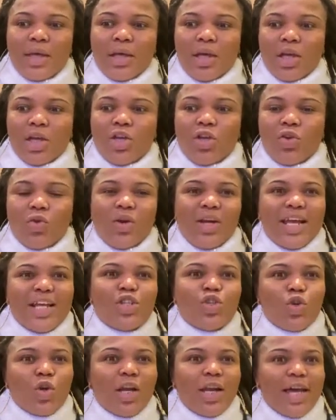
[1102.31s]
you know, let
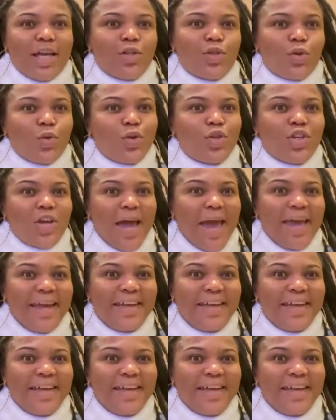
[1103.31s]
your light so shine.